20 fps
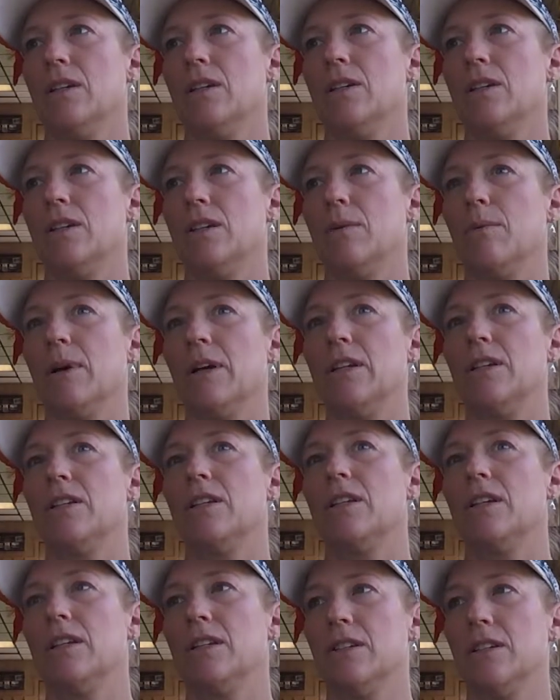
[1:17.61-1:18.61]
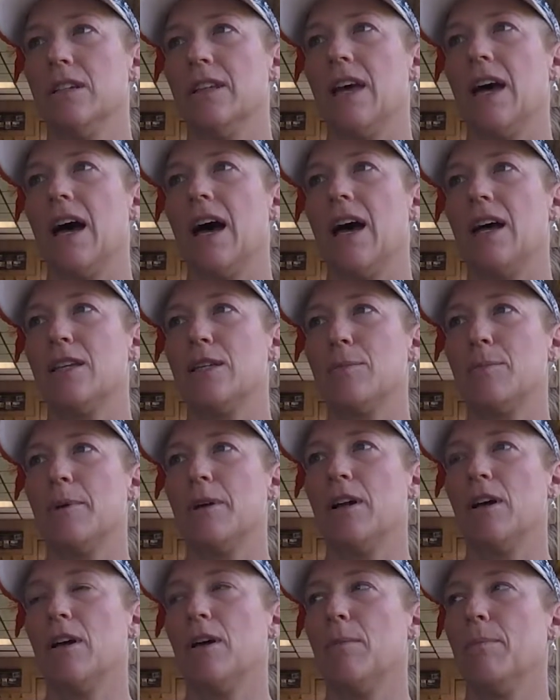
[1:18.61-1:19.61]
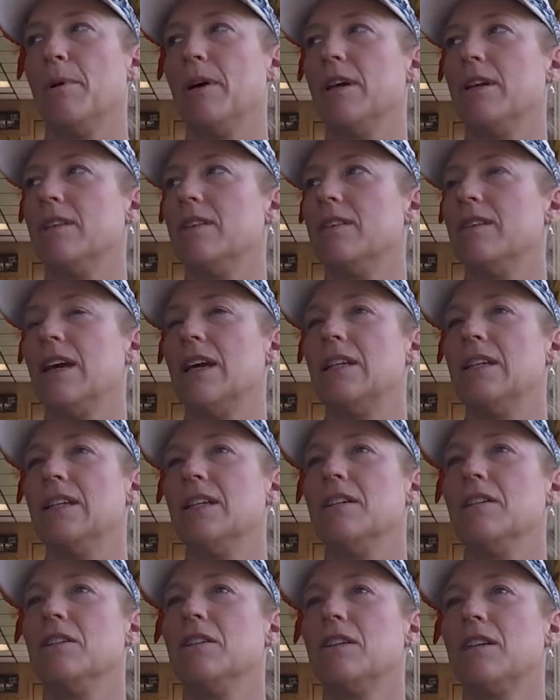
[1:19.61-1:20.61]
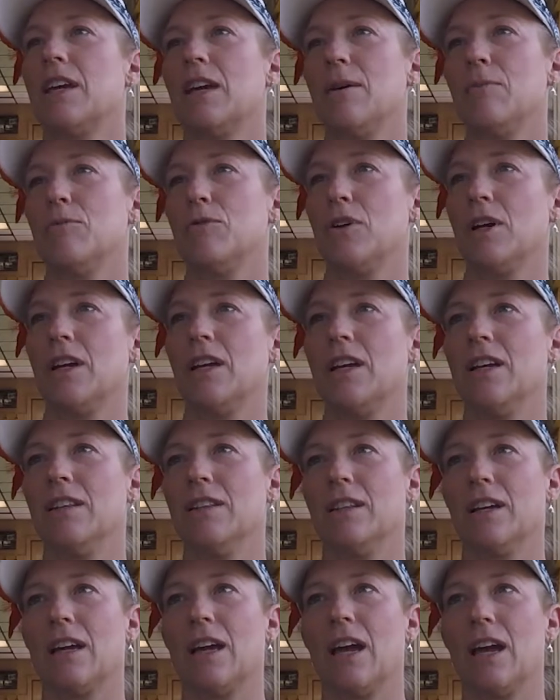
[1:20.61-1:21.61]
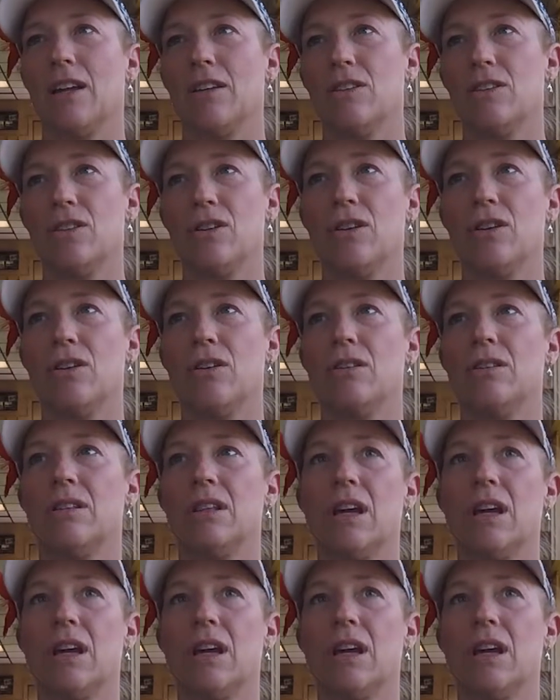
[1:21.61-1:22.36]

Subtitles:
she went into the hospital, but they didn't keep treating the cancer.